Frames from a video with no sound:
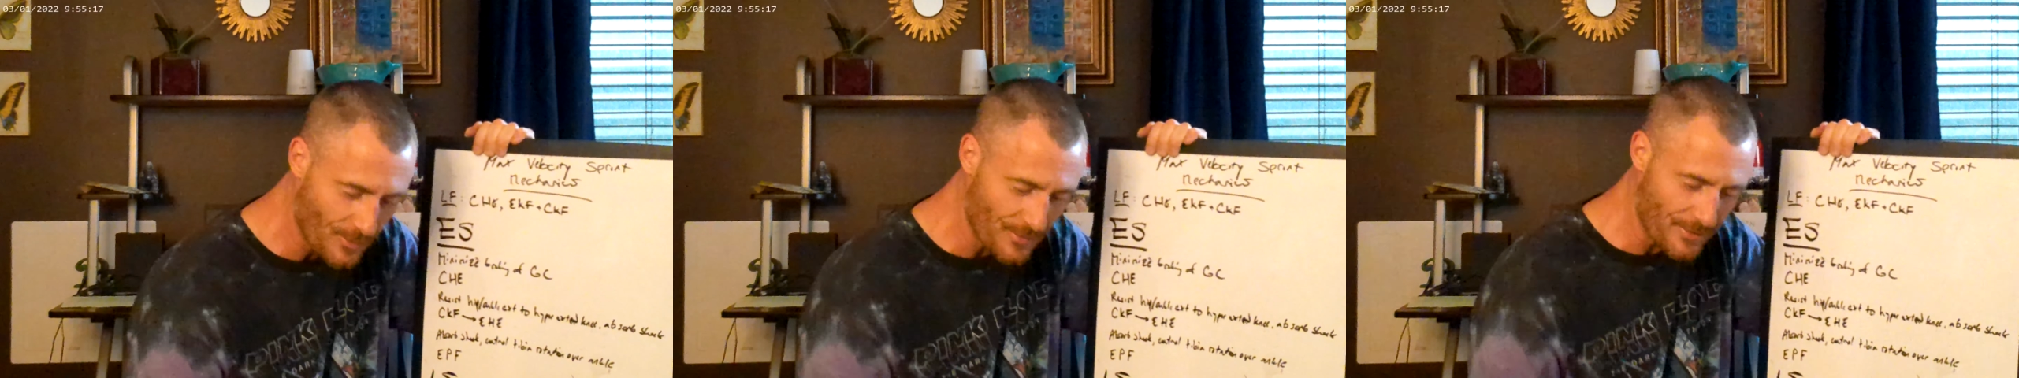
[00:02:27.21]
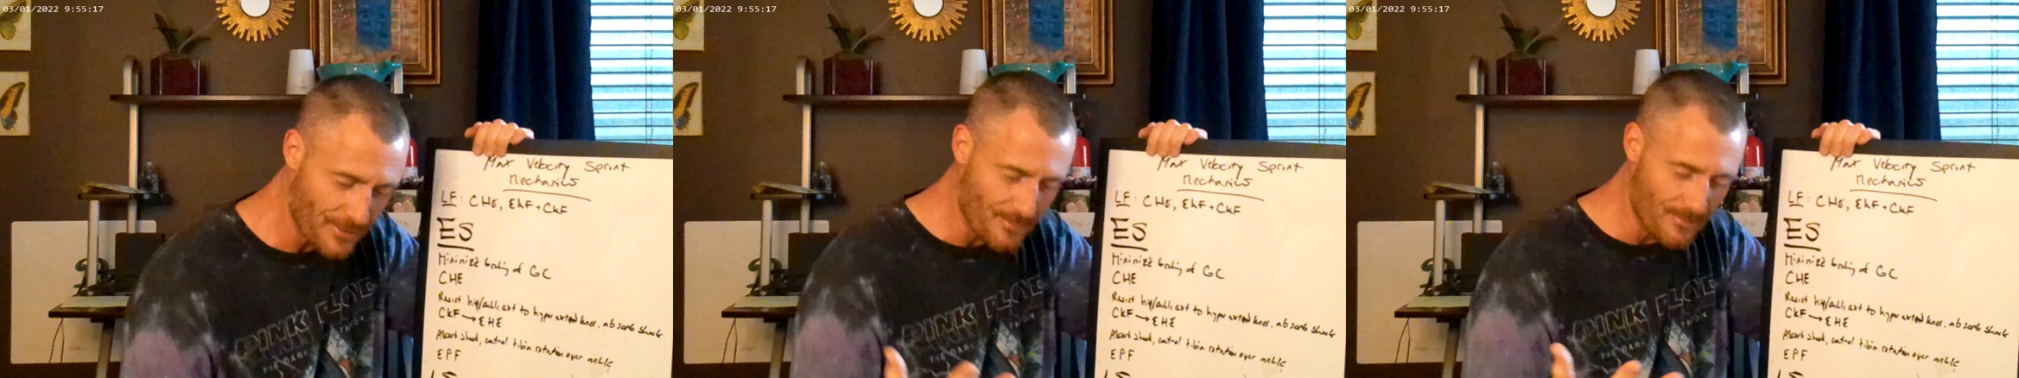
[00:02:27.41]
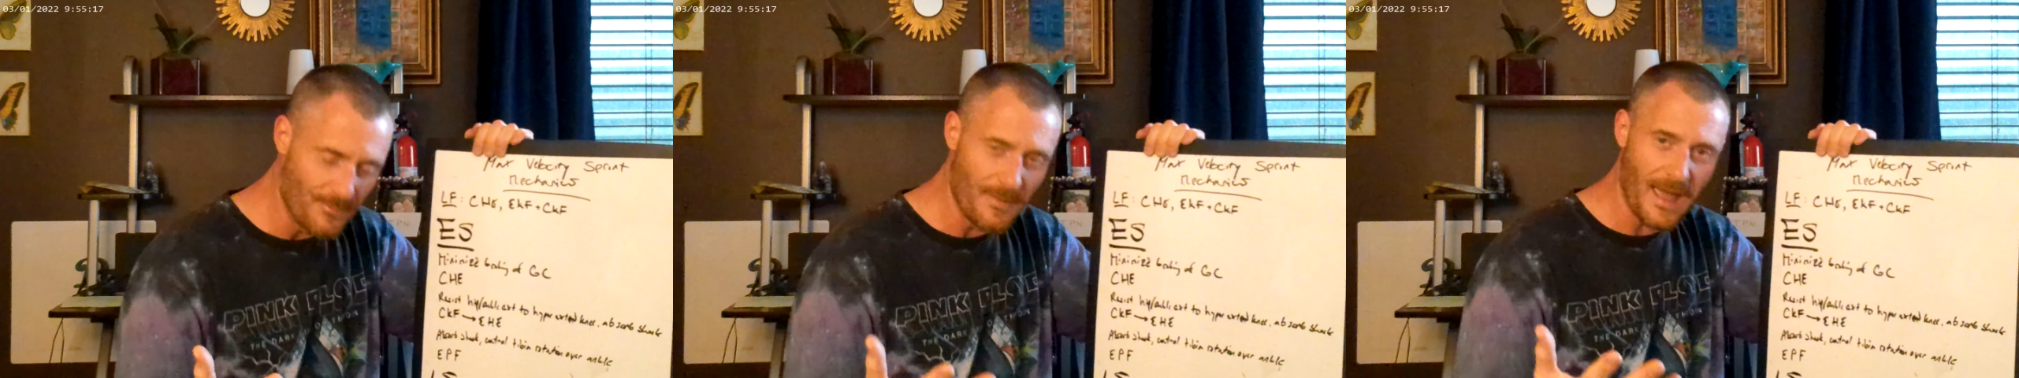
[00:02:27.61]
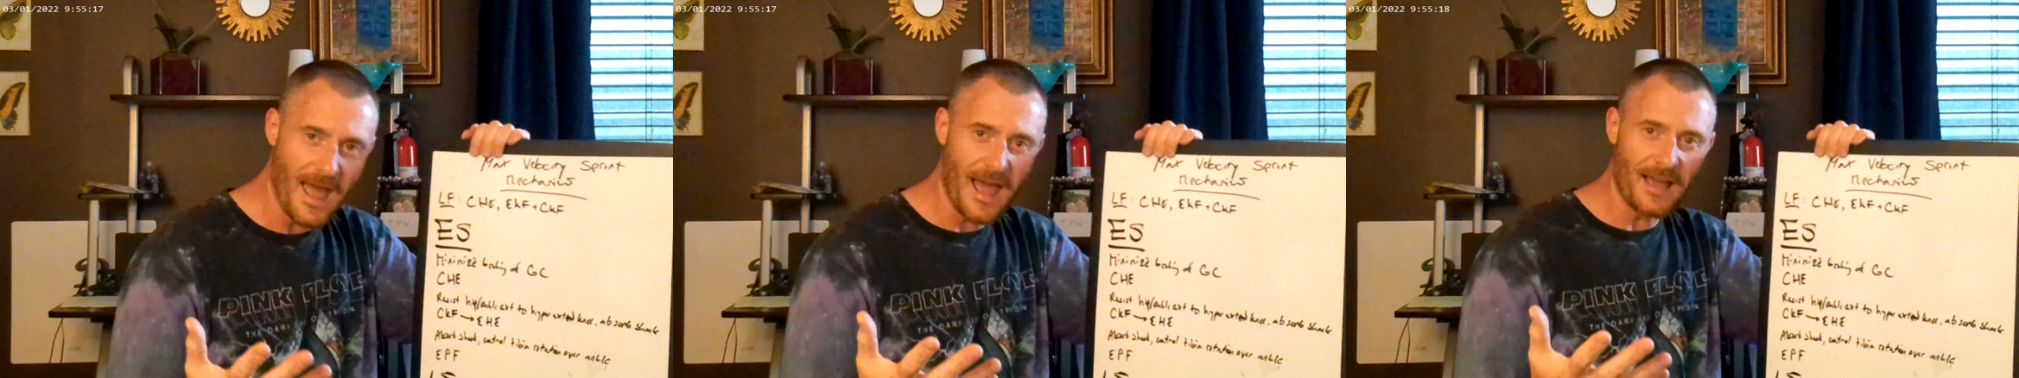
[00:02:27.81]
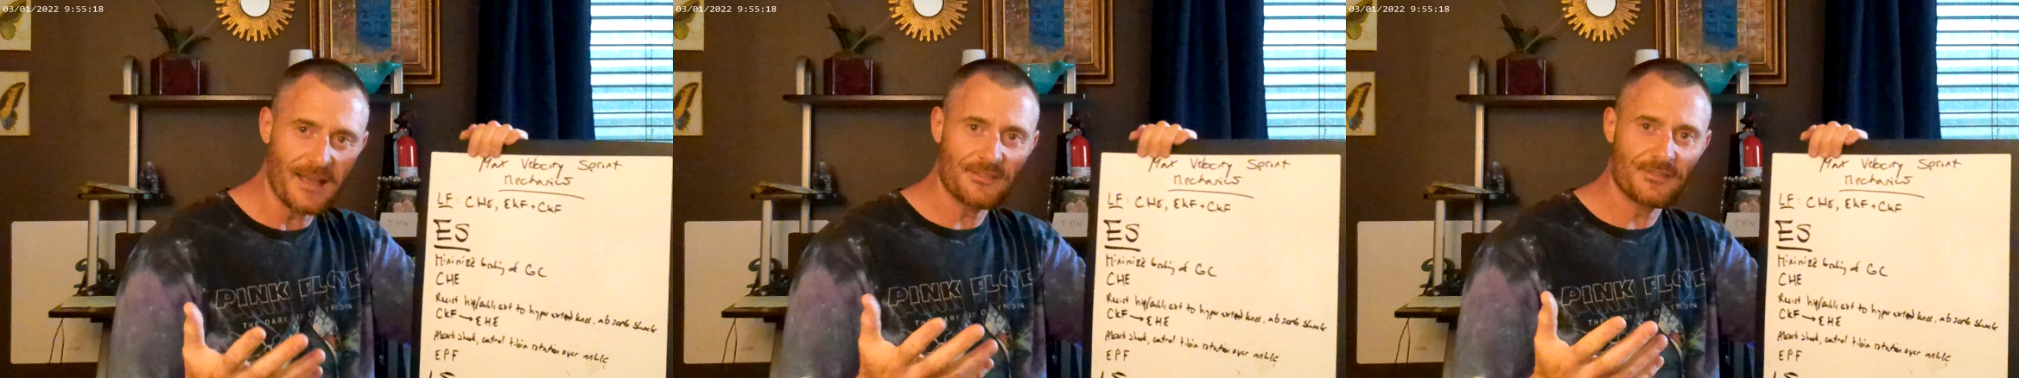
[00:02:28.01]
the
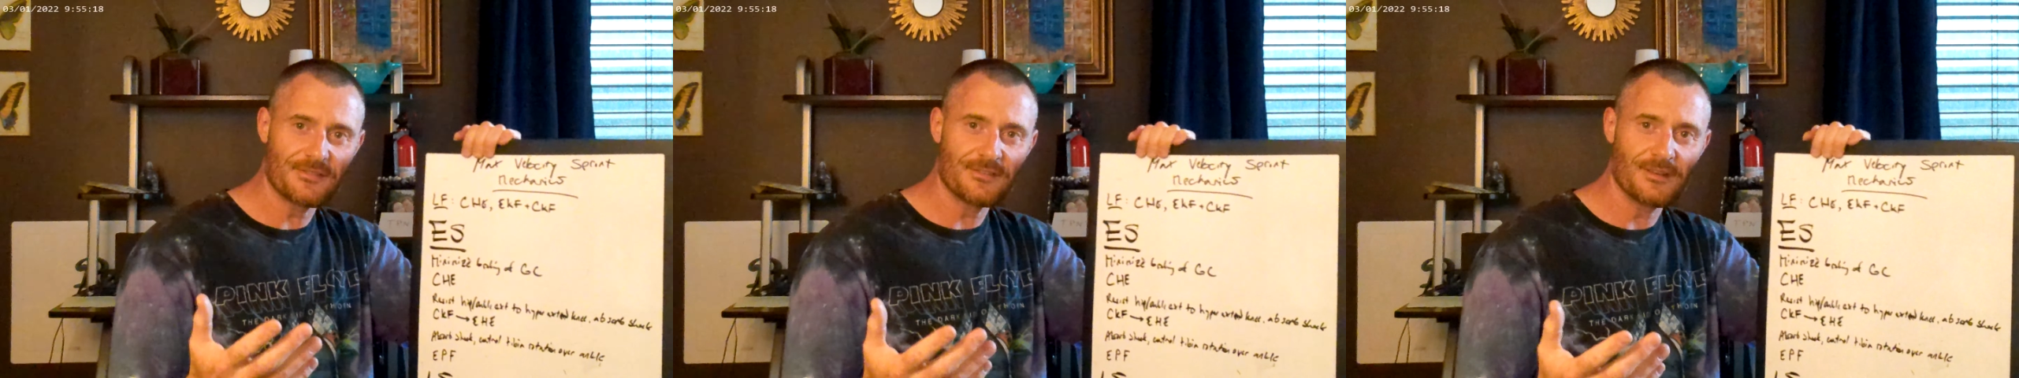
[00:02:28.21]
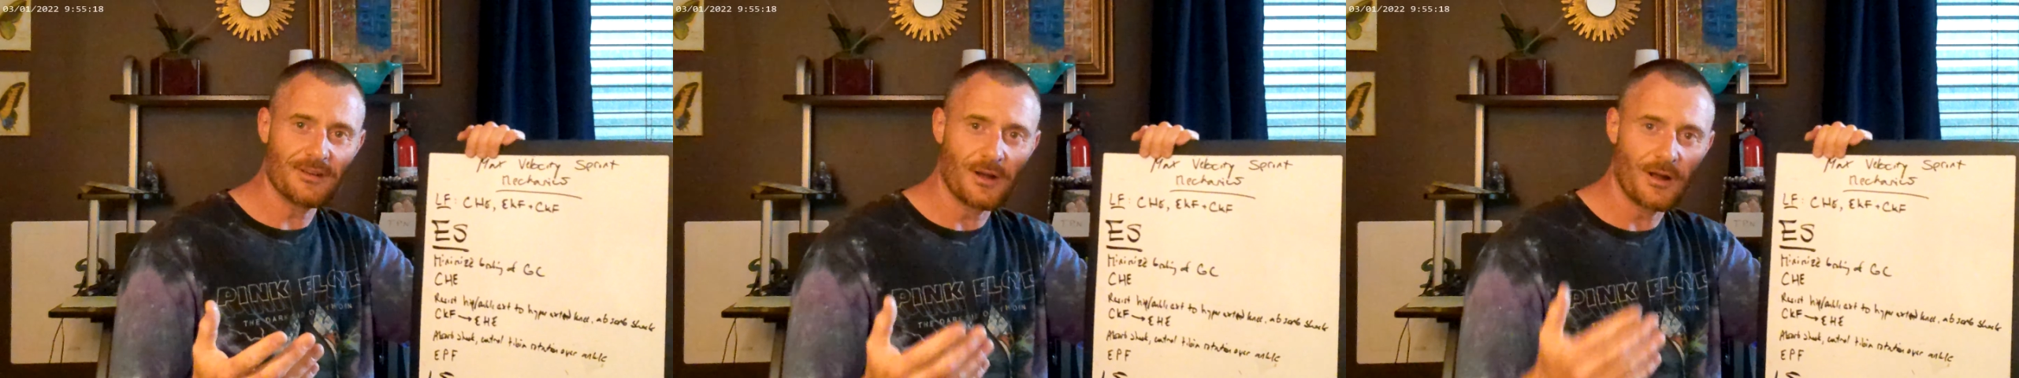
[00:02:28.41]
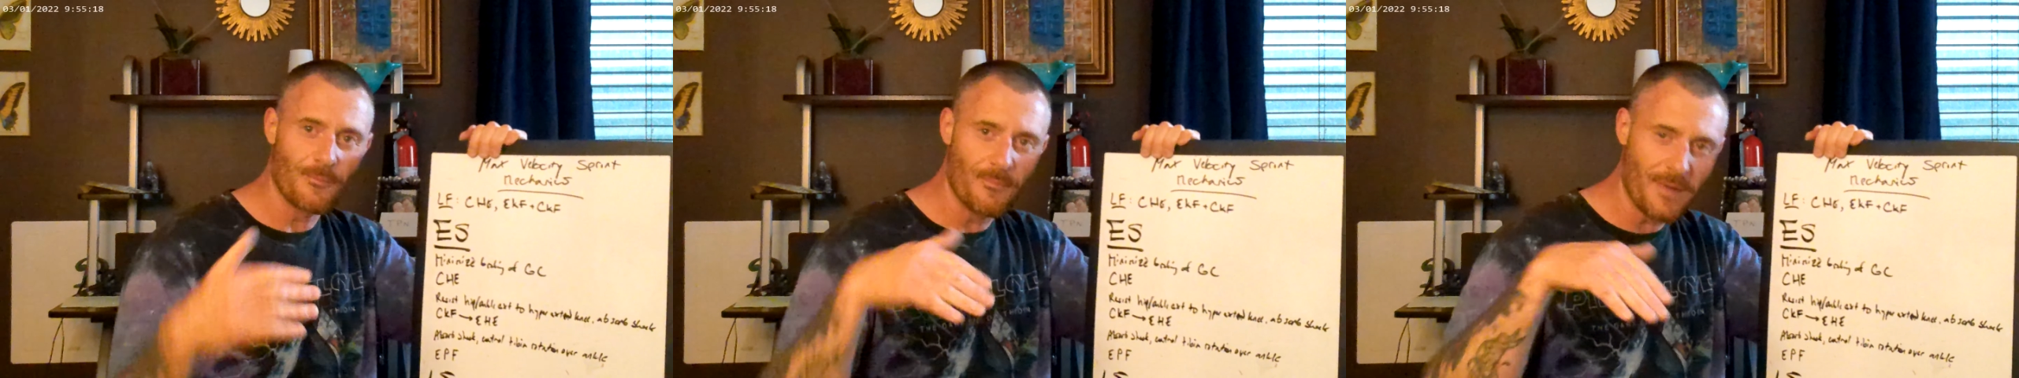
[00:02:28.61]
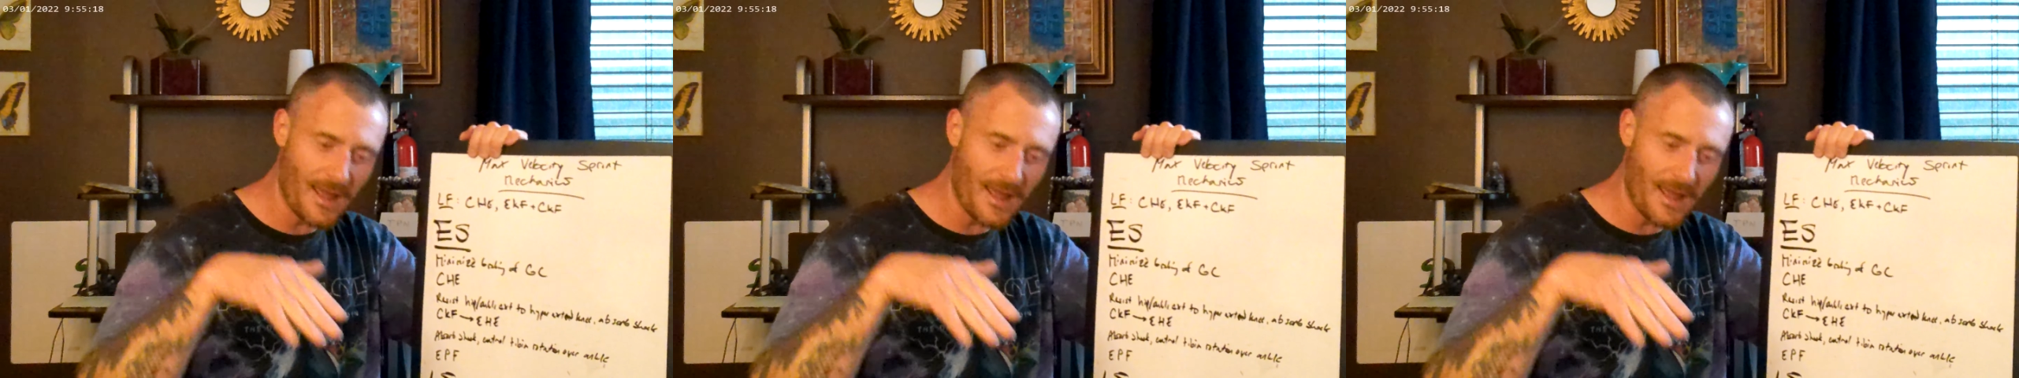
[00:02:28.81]
mass, our